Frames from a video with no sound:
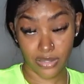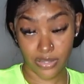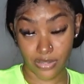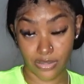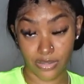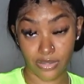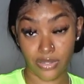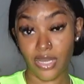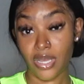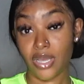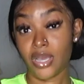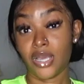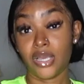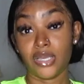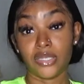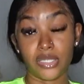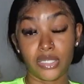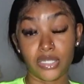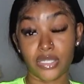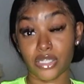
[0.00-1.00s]
so
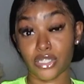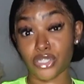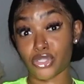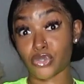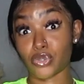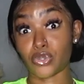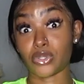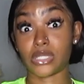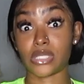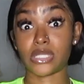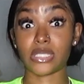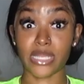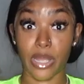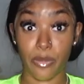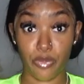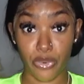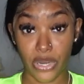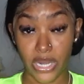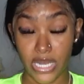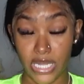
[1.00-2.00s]
these are sold
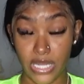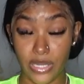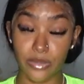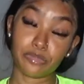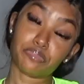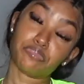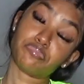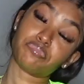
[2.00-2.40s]
separately